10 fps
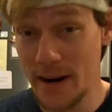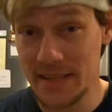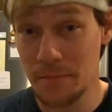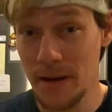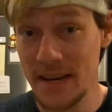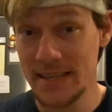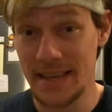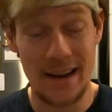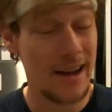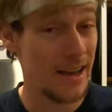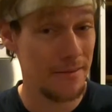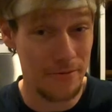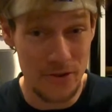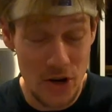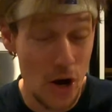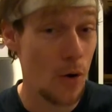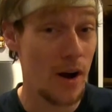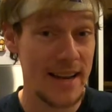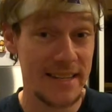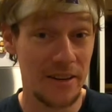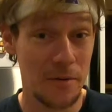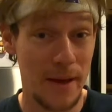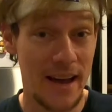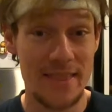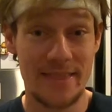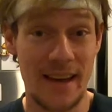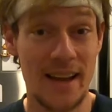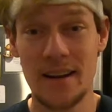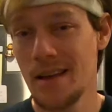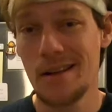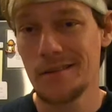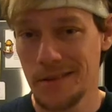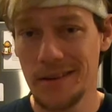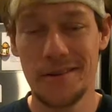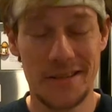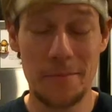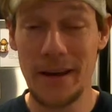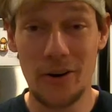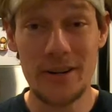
recipes that I have no idea about that, to be